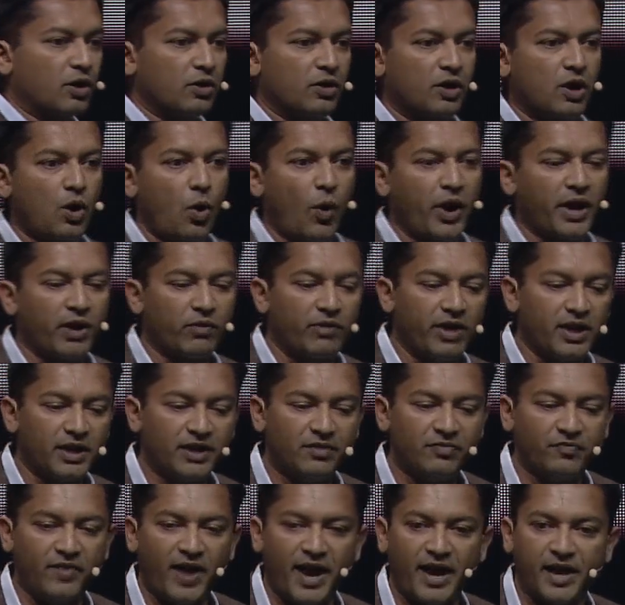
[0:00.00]
going
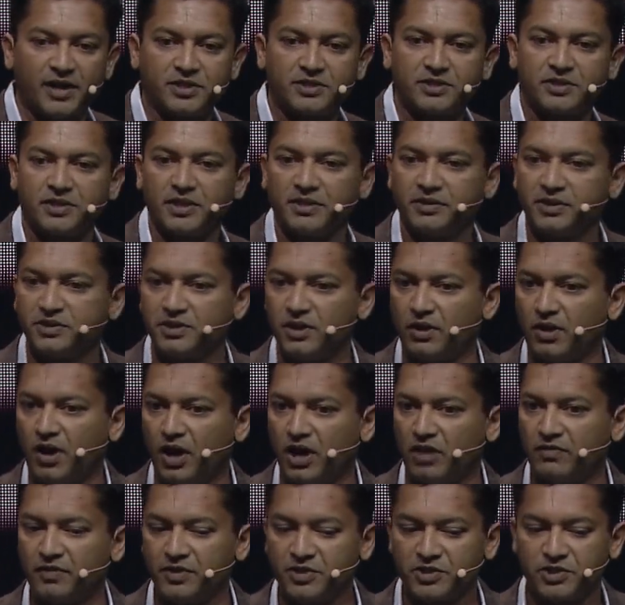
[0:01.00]
really fast and there's a
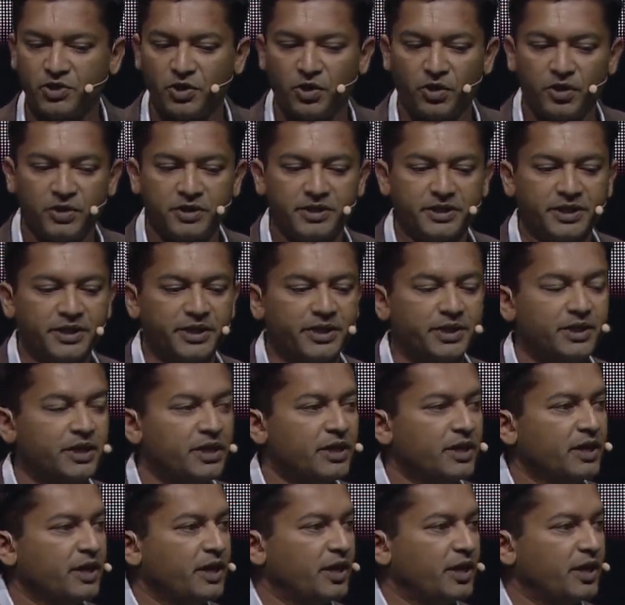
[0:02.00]
lot of uncertainty,